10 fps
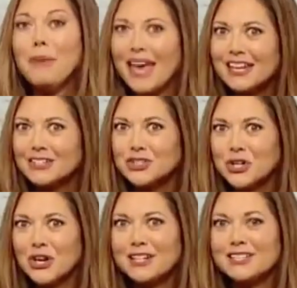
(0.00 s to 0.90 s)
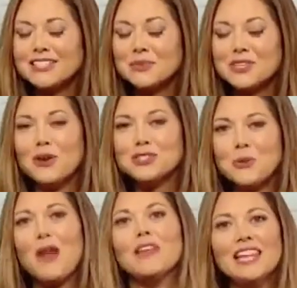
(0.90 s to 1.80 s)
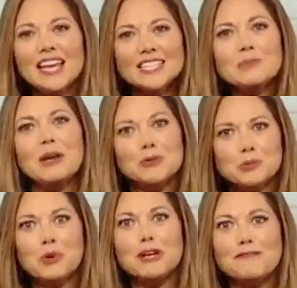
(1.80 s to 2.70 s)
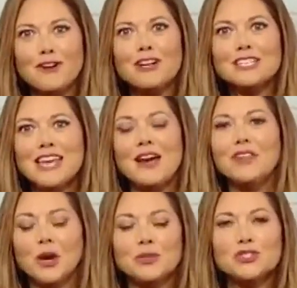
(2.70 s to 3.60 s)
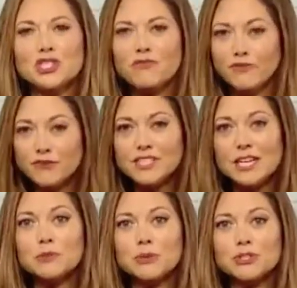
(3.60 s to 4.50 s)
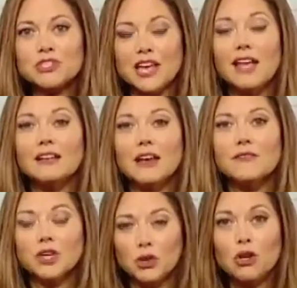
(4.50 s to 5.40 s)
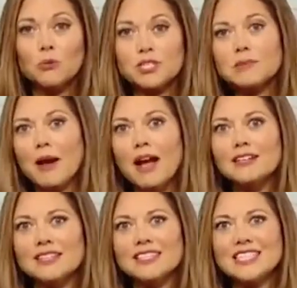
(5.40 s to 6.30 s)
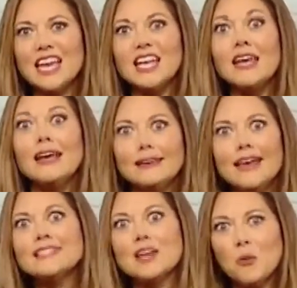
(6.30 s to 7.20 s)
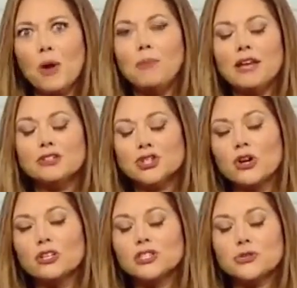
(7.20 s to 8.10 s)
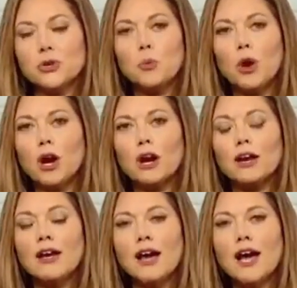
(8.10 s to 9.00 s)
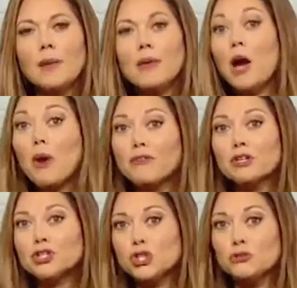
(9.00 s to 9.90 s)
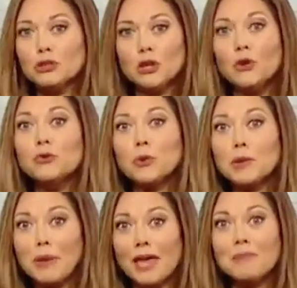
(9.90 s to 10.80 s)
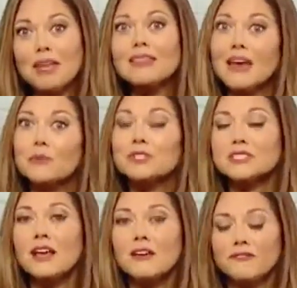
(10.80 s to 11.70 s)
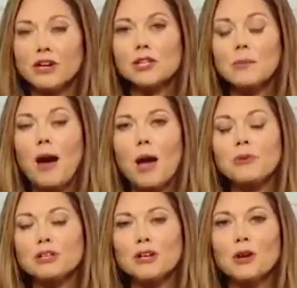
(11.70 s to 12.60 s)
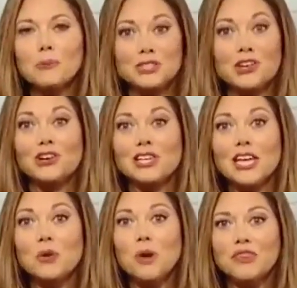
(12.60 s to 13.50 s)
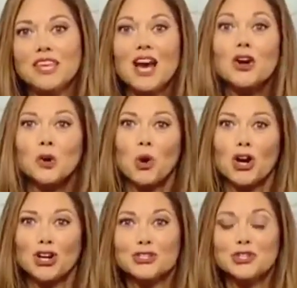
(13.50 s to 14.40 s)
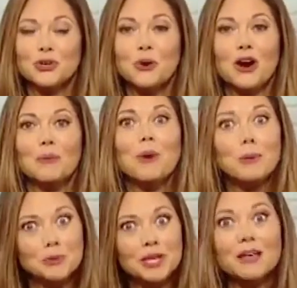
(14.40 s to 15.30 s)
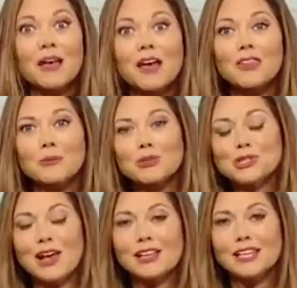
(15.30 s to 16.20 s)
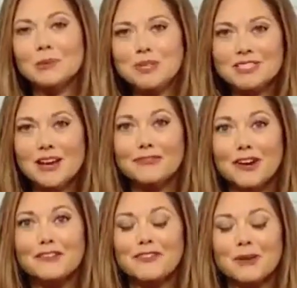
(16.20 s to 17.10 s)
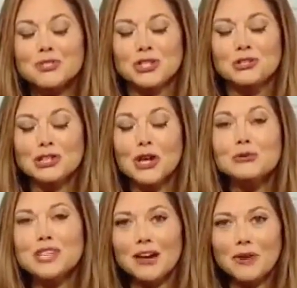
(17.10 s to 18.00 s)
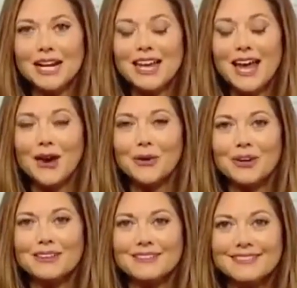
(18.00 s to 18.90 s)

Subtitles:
Pet insurance was also on the list, but it was pretty far down there. It was just 15% of the Unum respondents said, yes, I want pet insurance through work. However, student loan repayment, that was fairly popular, particularly with the younger workers who are probably the most likely to be suffering from student loan debt right now.